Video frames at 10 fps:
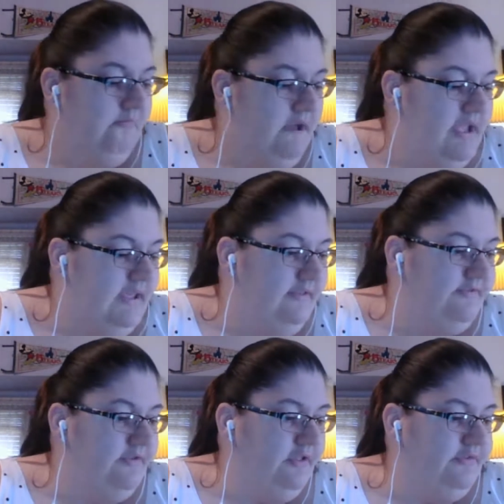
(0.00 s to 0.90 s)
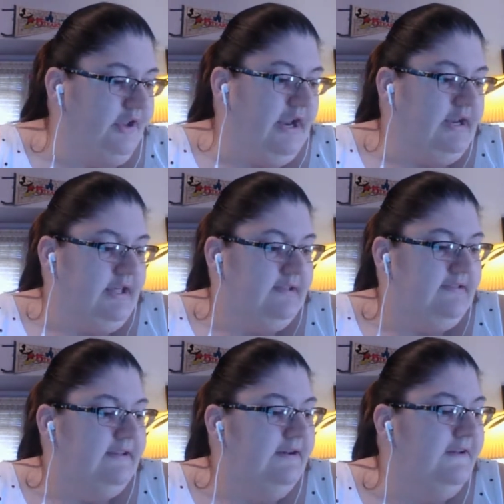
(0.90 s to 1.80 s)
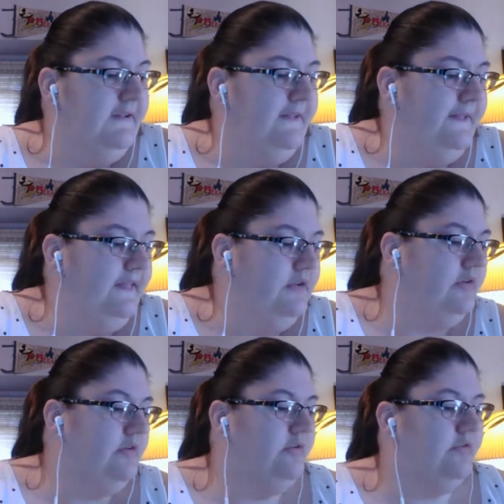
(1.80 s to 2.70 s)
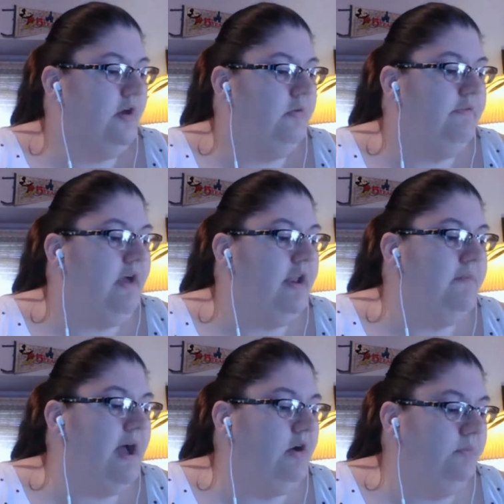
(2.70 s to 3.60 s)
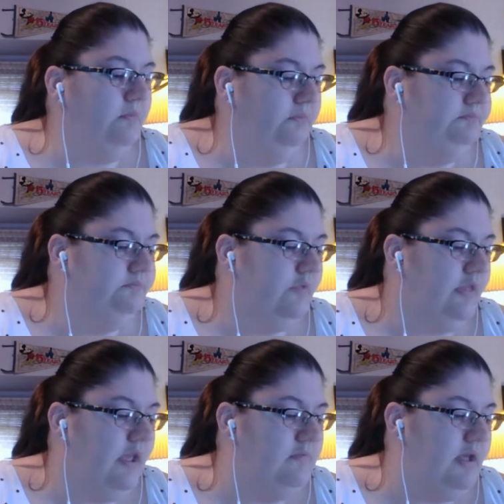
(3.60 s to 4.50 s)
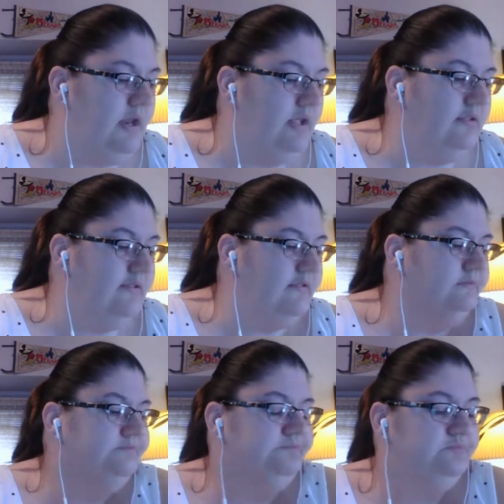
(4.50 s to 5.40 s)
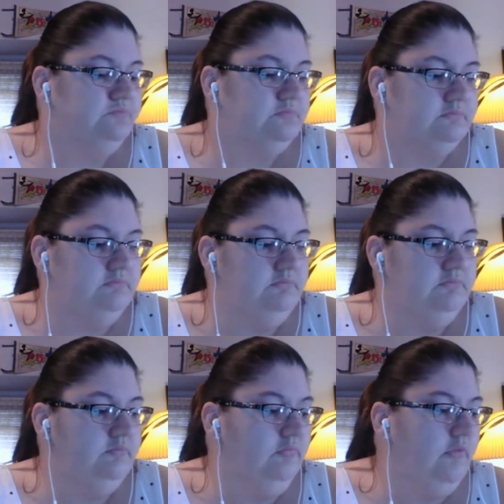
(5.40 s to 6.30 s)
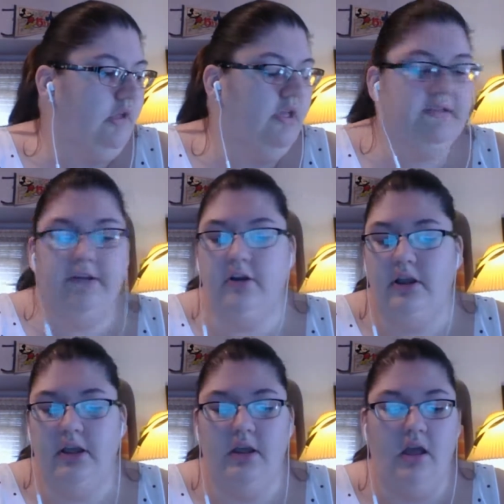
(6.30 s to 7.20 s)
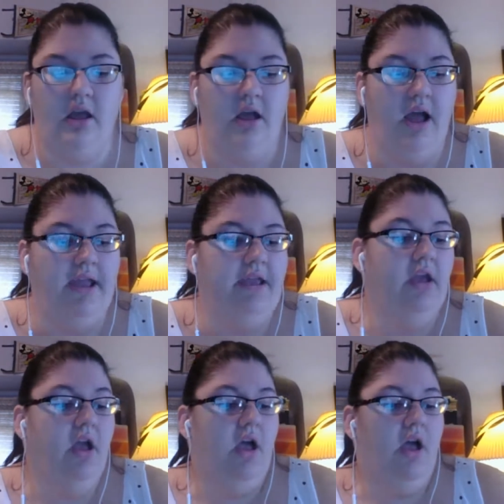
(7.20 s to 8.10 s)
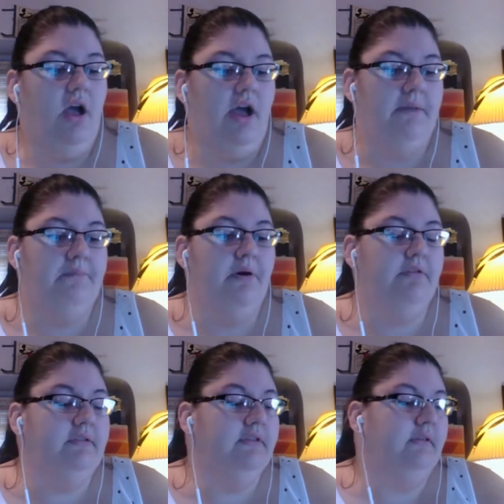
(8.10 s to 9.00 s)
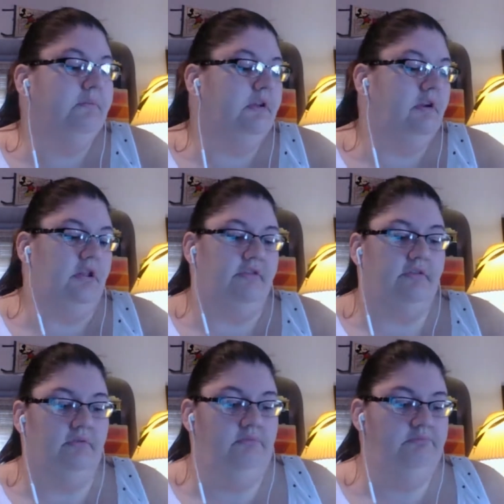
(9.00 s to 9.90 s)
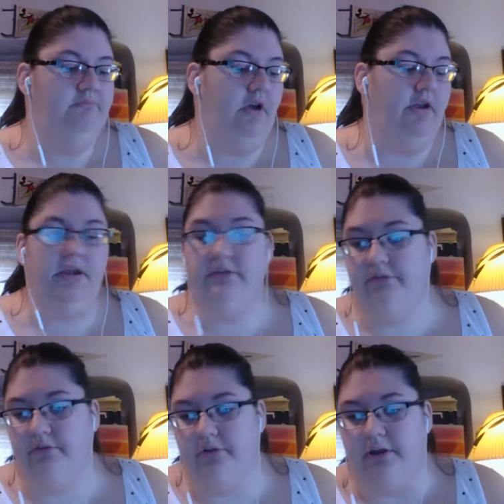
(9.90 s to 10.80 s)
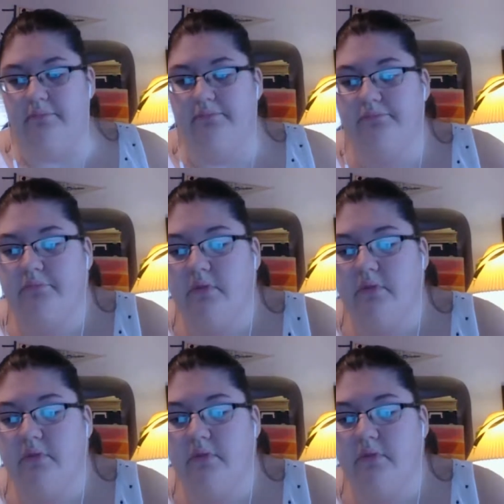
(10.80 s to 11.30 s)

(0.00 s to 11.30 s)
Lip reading: Mike is full of good ideas. So we've got about 10 minutes. Is there I posted something on on Instagram.